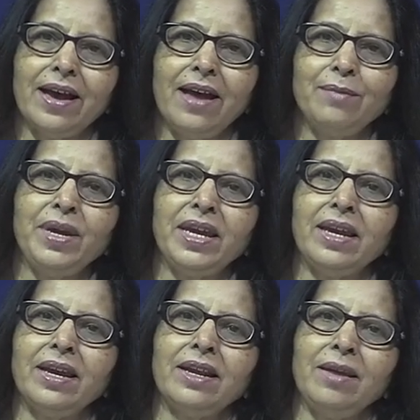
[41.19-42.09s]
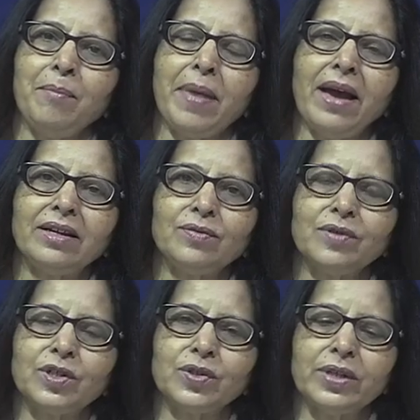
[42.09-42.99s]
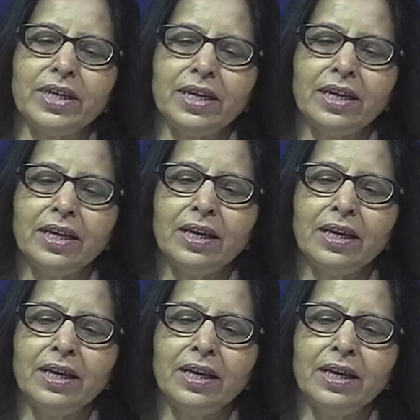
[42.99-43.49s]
and making an impact visually